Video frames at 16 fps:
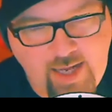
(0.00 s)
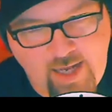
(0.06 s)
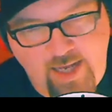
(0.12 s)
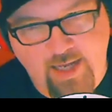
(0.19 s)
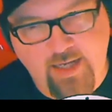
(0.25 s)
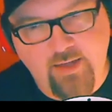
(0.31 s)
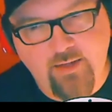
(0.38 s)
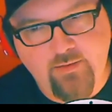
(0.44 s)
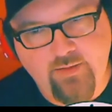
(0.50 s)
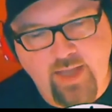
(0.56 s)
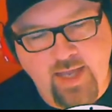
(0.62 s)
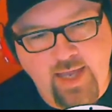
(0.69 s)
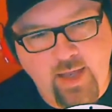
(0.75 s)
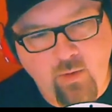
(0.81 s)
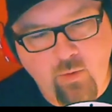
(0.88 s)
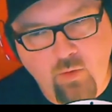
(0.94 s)
Oh my God,
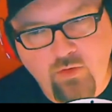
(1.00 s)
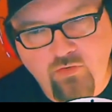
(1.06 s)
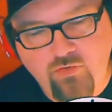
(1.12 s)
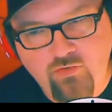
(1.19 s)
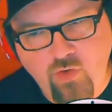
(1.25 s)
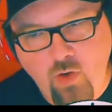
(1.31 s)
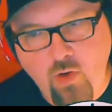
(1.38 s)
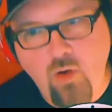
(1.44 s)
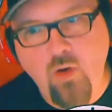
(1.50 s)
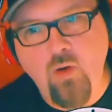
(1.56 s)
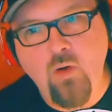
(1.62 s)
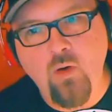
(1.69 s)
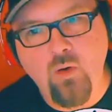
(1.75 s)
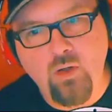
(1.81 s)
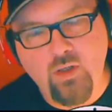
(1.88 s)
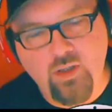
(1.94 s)
that was
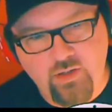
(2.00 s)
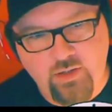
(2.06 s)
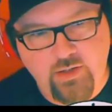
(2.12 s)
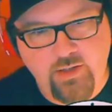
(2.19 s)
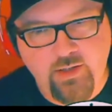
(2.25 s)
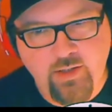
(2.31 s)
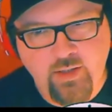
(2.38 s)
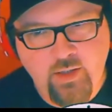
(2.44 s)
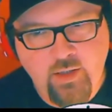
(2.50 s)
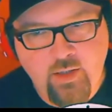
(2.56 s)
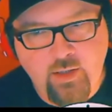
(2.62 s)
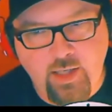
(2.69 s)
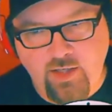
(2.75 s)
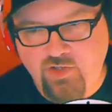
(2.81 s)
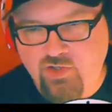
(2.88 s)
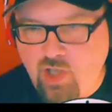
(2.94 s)
so good.
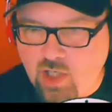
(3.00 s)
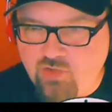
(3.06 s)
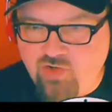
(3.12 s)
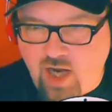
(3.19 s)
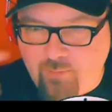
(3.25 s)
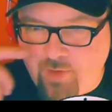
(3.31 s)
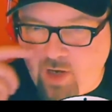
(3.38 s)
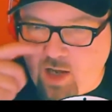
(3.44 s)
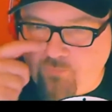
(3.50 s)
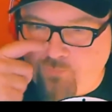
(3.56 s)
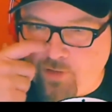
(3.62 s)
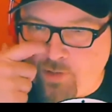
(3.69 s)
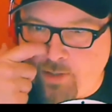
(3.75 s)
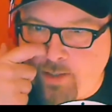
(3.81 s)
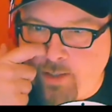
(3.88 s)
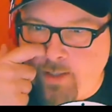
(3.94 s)
Yeah, Sean dropped me off
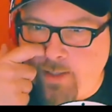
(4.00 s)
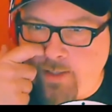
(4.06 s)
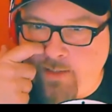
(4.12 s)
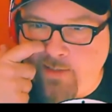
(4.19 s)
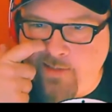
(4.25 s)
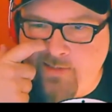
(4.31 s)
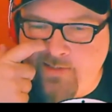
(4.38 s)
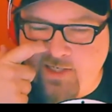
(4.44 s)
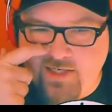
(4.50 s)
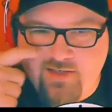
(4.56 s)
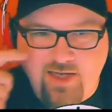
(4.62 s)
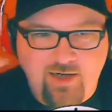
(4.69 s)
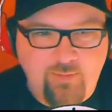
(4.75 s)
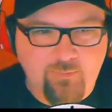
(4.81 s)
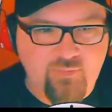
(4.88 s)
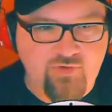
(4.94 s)
a sunny
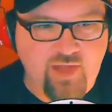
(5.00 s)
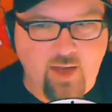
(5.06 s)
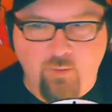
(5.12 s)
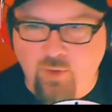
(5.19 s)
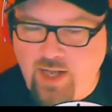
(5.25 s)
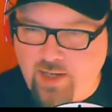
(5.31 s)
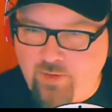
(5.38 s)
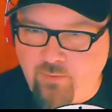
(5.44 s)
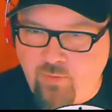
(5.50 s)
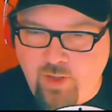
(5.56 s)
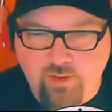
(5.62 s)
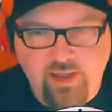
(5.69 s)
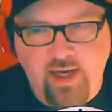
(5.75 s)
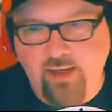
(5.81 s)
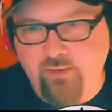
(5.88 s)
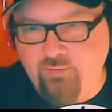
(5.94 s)
side up stout.
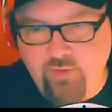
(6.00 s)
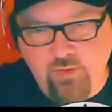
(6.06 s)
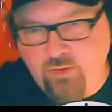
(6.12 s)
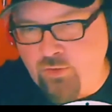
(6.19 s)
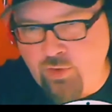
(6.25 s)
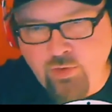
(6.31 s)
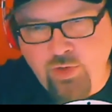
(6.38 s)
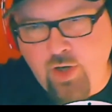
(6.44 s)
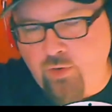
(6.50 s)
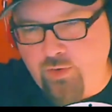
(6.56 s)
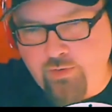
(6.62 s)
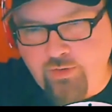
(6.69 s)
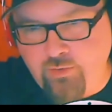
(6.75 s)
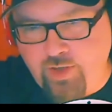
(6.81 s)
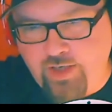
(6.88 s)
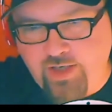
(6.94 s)
You know the
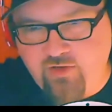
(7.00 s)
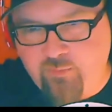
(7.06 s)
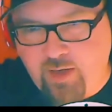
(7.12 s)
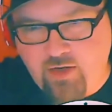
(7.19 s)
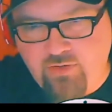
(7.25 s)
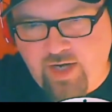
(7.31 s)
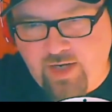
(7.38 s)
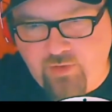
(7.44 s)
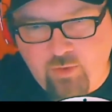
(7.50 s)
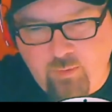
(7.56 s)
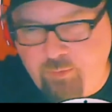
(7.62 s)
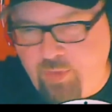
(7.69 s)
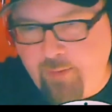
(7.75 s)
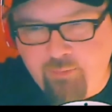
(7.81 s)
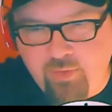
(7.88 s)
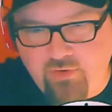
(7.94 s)
ingredients better than I do.
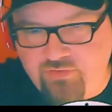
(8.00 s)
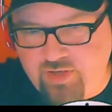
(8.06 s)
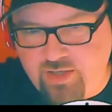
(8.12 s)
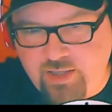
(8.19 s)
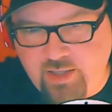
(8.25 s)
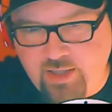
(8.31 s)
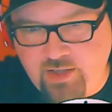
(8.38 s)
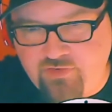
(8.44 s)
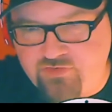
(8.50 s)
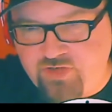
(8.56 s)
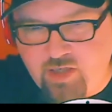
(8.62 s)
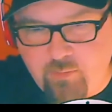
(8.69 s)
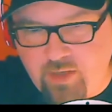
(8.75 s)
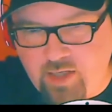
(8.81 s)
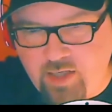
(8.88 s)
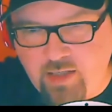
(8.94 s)
Peppers in it,
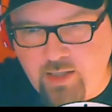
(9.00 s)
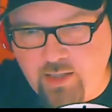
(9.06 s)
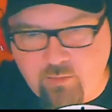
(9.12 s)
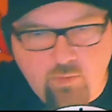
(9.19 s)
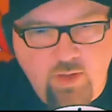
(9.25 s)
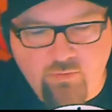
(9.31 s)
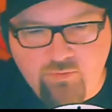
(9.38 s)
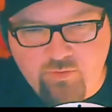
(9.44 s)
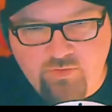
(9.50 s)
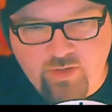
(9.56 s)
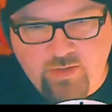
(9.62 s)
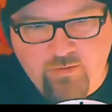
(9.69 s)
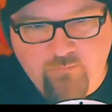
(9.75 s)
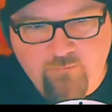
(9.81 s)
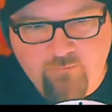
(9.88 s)
cinnamon in it. What else was in it?